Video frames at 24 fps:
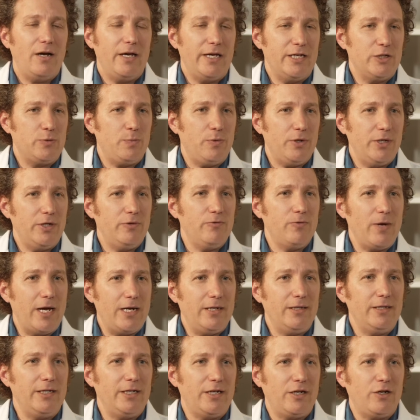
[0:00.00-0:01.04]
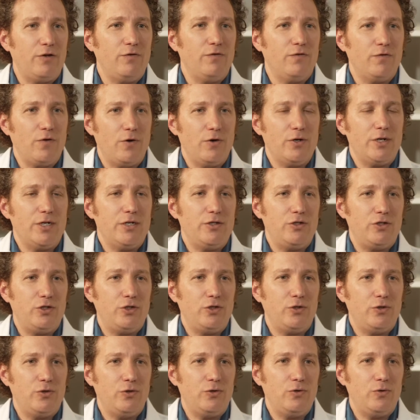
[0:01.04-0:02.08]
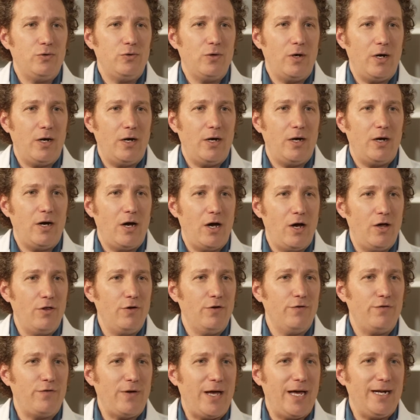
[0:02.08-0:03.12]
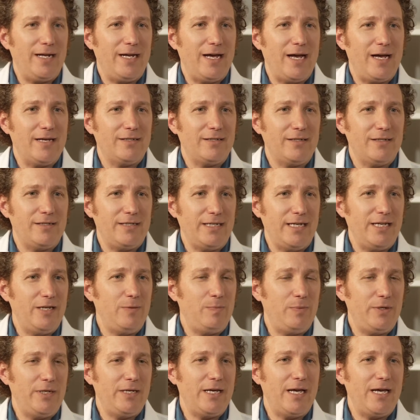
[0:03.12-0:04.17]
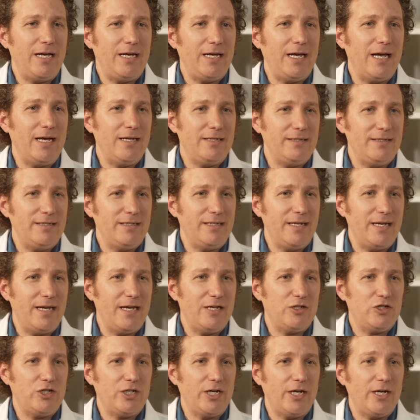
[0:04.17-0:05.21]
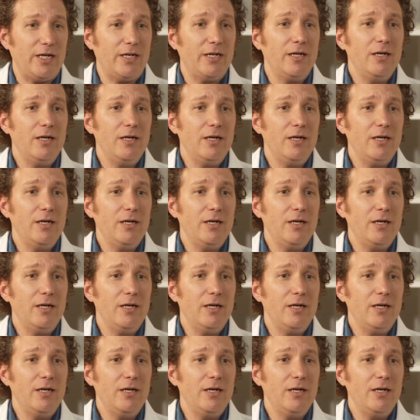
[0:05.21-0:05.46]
is pretty readily converted to other fatty acids, EPA and DHA,